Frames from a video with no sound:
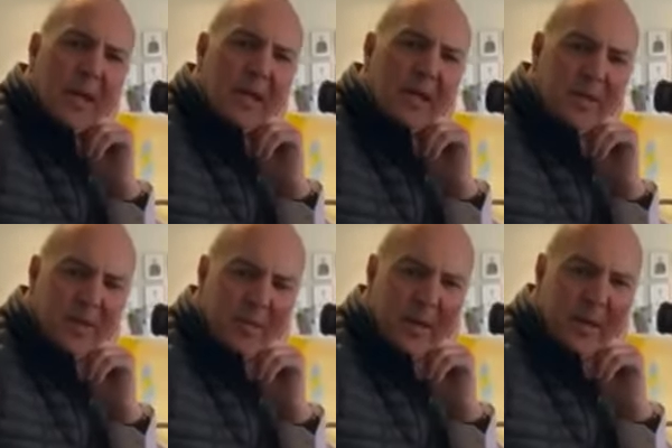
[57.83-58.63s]
Thank
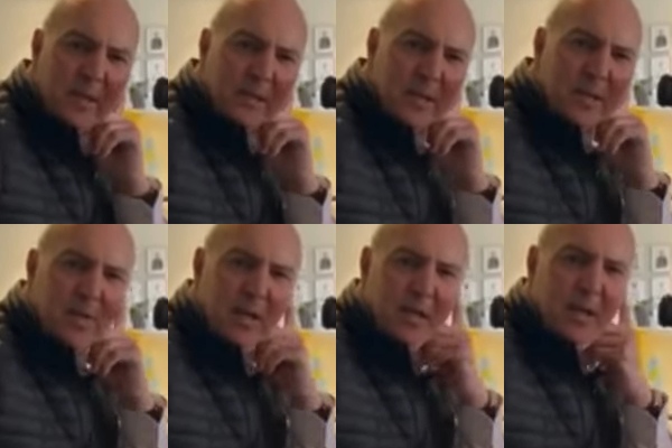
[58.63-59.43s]
you, man. That's
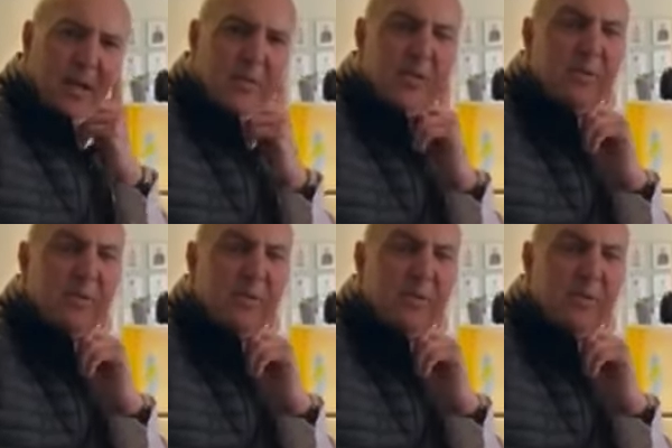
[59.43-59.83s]
quite a coat you're